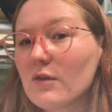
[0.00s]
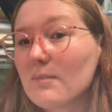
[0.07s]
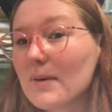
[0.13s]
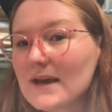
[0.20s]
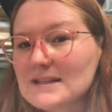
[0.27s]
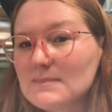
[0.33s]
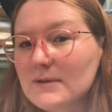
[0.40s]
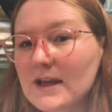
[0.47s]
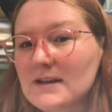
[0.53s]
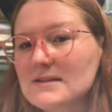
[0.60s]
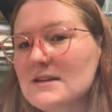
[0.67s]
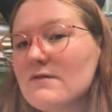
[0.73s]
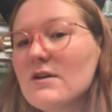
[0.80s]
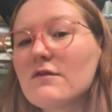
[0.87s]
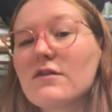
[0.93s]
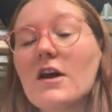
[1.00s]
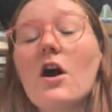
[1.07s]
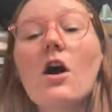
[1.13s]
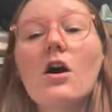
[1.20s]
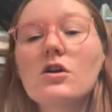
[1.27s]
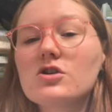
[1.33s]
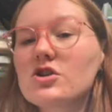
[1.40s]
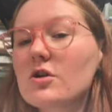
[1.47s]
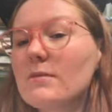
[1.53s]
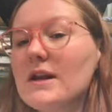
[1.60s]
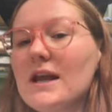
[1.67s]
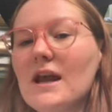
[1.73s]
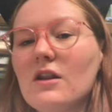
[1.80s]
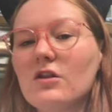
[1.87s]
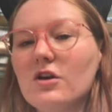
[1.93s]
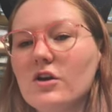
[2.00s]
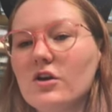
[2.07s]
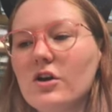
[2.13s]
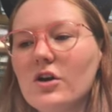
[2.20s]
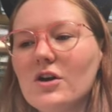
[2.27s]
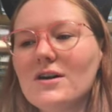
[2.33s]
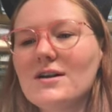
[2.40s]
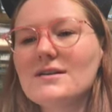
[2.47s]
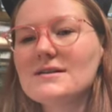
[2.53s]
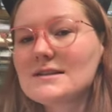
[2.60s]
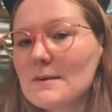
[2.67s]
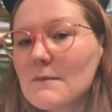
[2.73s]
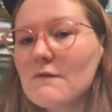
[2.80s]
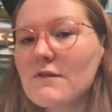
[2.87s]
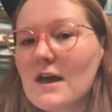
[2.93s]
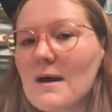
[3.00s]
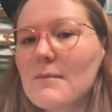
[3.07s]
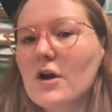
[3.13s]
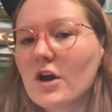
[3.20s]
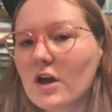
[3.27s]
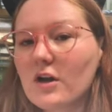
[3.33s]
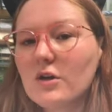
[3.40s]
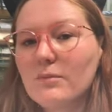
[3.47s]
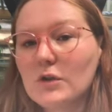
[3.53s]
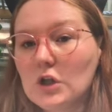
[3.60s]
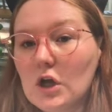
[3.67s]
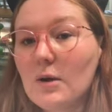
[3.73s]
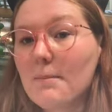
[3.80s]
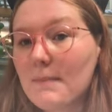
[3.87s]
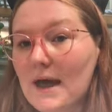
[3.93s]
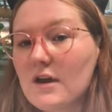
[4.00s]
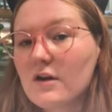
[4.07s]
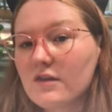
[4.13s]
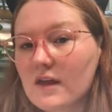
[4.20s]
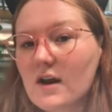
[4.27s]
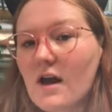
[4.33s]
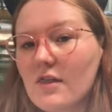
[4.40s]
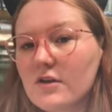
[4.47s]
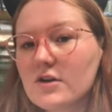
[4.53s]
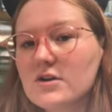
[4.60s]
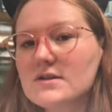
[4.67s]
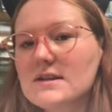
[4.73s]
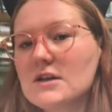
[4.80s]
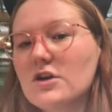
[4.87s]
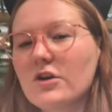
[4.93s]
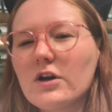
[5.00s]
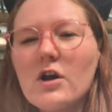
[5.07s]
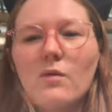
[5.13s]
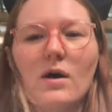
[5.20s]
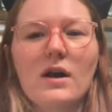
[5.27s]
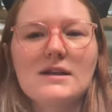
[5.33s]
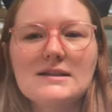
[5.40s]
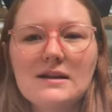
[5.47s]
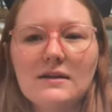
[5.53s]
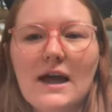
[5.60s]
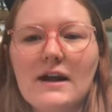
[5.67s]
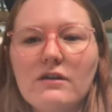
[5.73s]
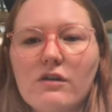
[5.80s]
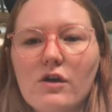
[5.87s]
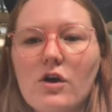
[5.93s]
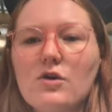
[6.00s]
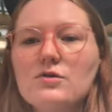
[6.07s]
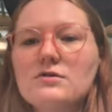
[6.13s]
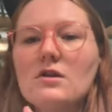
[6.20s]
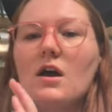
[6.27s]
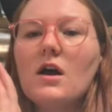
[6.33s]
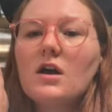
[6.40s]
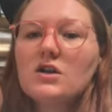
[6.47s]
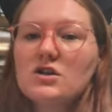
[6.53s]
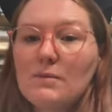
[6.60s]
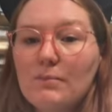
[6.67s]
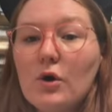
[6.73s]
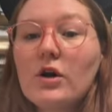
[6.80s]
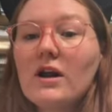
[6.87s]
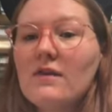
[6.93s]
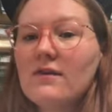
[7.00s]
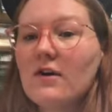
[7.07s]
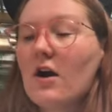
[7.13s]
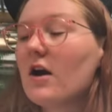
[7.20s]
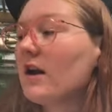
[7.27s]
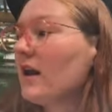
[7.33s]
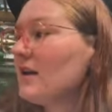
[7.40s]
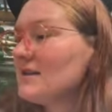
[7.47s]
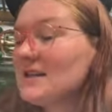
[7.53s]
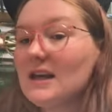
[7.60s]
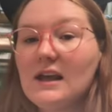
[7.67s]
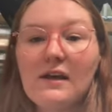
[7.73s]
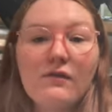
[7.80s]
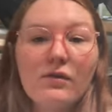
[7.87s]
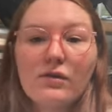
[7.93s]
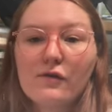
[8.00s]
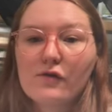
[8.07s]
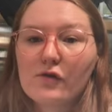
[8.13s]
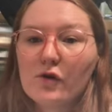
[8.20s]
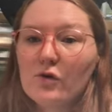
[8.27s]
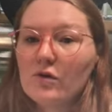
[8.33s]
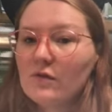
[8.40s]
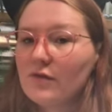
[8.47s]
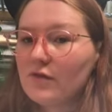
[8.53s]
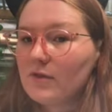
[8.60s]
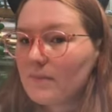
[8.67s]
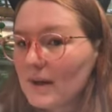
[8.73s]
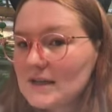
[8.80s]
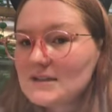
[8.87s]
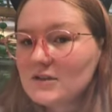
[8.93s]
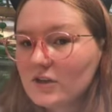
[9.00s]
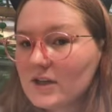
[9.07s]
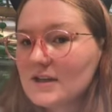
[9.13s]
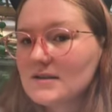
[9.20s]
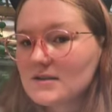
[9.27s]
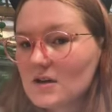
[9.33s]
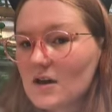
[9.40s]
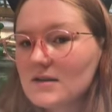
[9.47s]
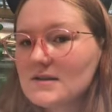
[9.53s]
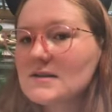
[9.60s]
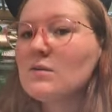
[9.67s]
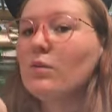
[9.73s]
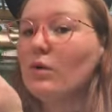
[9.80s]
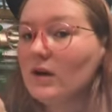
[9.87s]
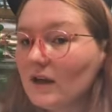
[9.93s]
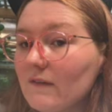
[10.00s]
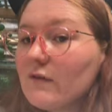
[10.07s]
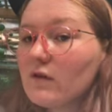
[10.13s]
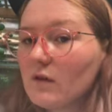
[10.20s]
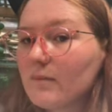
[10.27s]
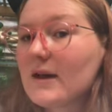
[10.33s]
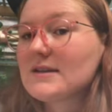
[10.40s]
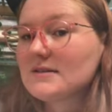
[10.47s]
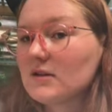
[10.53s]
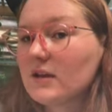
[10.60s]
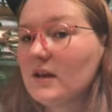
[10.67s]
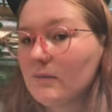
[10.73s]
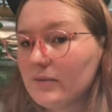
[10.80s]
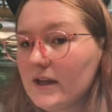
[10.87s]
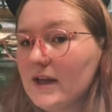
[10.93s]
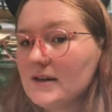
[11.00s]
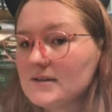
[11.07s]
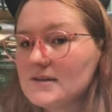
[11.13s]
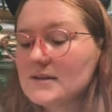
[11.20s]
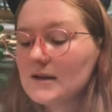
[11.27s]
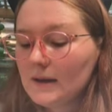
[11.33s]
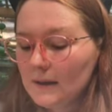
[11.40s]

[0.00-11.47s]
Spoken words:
best plants. Even if they all germinate and look good, some of them are going to look better than others, and you're going to want to select those to put in the garden to give you the fruit. The best looking starts will give you the best looking plants.